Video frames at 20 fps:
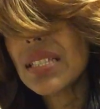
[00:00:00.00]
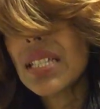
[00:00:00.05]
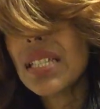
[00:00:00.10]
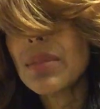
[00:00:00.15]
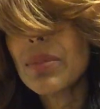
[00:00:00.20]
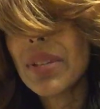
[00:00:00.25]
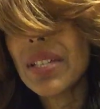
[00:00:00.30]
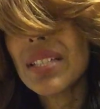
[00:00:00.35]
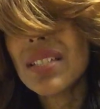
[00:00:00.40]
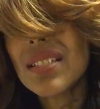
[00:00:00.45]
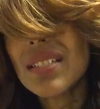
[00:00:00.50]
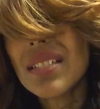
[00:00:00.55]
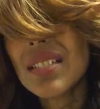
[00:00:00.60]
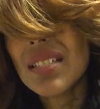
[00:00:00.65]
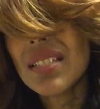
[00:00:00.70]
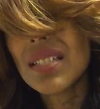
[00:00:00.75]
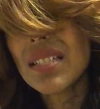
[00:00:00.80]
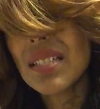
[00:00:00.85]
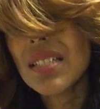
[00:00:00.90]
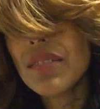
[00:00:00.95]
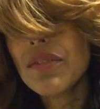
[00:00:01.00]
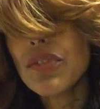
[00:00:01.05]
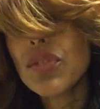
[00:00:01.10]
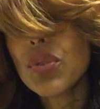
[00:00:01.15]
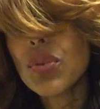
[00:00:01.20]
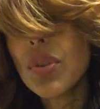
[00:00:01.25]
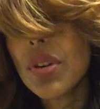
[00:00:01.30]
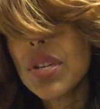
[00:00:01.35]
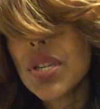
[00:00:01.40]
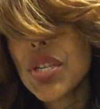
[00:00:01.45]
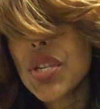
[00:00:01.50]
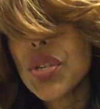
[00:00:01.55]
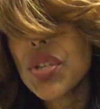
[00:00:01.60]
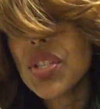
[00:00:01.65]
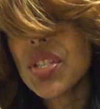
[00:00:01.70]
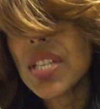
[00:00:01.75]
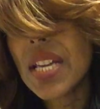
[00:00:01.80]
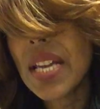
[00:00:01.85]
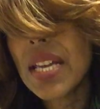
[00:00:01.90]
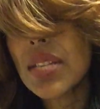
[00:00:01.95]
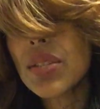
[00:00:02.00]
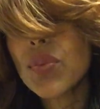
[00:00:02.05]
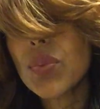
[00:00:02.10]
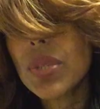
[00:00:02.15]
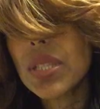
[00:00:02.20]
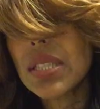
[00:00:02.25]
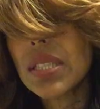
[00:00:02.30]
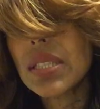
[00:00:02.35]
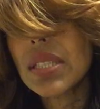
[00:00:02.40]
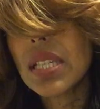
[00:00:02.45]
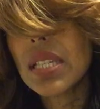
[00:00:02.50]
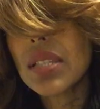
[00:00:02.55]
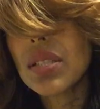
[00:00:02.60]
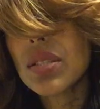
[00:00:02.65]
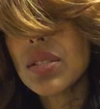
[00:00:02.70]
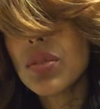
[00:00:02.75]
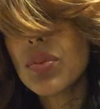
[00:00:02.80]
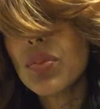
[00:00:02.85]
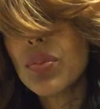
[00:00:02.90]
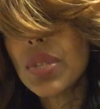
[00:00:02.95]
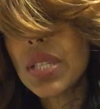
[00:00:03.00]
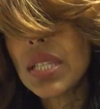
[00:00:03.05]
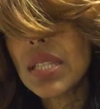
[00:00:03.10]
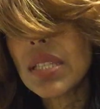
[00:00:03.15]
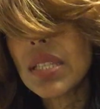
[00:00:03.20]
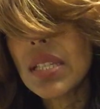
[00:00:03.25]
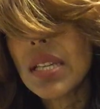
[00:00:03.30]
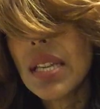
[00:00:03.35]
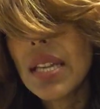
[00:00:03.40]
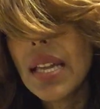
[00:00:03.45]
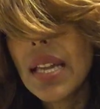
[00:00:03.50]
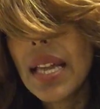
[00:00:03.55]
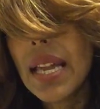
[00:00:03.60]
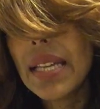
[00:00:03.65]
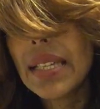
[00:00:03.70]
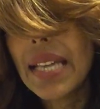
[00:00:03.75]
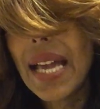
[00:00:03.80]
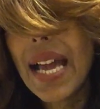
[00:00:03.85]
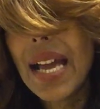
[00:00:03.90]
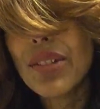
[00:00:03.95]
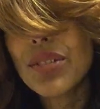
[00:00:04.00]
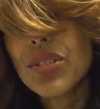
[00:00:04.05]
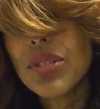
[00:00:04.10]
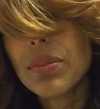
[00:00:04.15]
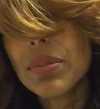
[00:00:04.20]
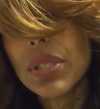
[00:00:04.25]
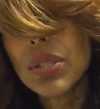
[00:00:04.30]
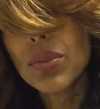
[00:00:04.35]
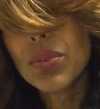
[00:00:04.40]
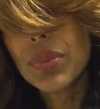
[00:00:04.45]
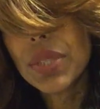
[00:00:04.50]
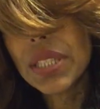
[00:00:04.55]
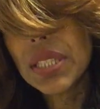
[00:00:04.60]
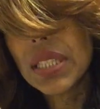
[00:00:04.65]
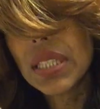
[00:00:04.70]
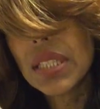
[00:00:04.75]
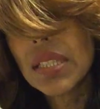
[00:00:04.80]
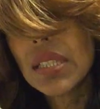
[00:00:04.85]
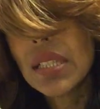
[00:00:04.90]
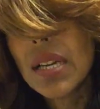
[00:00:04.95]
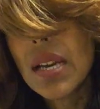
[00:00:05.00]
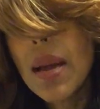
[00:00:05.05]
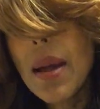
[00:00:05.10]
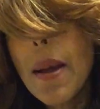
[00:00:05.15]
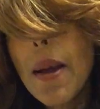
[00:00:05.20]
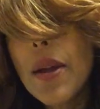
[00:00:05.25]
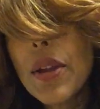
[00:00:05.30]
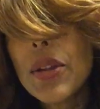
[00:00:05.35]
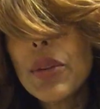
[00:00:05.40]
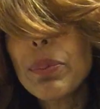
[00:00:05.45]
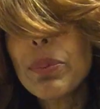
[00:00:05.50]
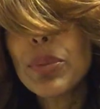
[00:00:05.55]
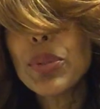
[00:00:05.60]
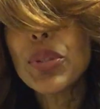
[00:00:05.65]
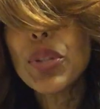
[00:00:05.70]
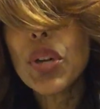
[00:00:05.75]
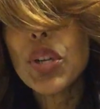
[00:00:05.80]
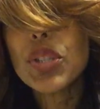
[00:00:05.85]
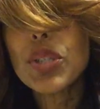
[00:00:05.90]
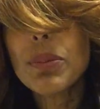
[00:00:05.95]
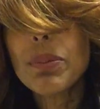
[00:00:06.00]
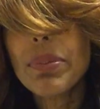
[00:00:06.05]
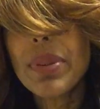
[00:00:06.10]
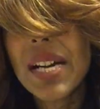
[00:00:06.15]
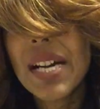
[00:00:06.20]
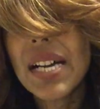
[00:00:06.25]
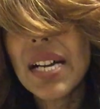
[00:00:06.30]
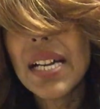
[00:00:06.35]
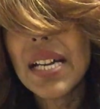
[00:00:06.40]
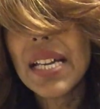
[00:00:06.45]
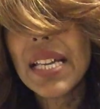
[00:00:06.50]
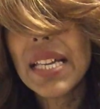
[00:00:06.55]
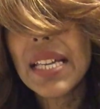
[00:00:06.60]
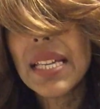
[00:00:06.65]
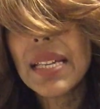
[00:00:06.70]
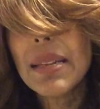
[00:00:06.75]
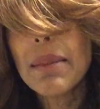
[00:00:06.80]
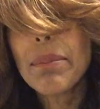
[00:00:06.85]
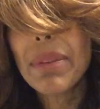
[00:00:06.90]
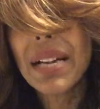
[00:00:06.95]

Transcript: innate, but instinctive, to understand what it takes to win and how to be a winner, but not by